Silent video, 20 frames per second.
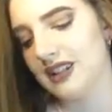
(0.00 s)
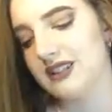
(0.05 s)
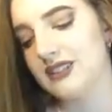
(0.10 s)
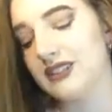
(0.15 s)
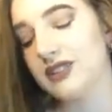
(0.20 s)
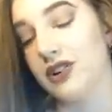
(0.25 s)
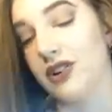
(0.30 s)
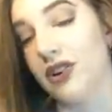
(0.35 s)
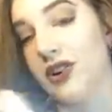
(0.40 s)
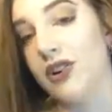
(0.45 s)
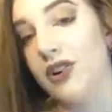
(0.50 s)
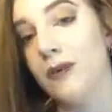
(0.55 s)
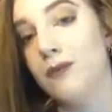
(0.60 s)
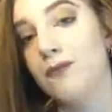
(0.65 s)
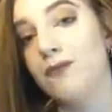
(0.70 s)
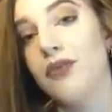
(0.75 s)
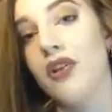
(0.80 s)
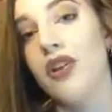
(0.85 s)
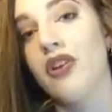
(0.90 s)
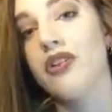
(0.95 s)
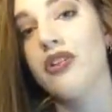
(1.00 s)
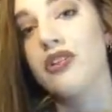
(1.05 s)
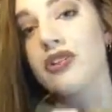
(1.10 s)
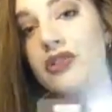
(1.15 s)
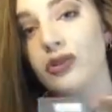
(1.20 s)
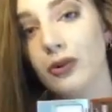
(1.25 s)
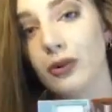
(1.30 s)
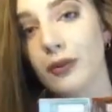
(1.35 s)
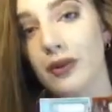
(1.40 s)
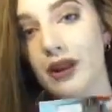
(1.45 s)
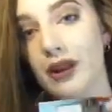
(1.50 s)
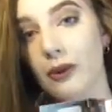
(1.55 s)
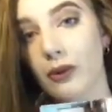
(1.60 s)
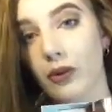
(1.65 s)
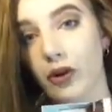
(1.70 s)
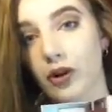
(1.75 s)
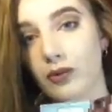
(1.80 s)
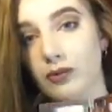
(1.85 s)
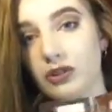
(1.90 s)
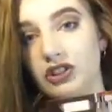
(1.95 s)
It's got so many
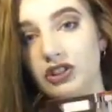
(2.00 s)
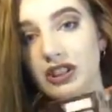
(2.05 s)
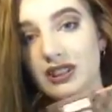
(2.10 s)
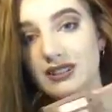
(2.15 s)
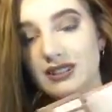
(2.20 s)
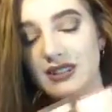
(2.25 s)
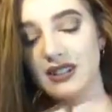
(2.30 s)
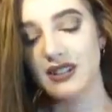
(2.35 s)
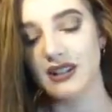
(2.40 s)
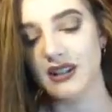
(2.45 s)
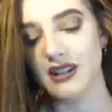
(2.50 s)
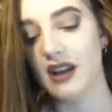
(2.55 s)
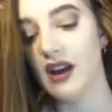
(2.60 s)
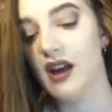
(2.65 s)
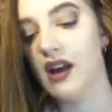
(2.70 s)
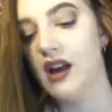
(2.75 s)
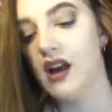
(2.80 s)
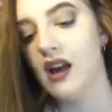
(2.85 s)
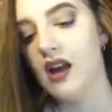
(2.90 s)
warm shades in it.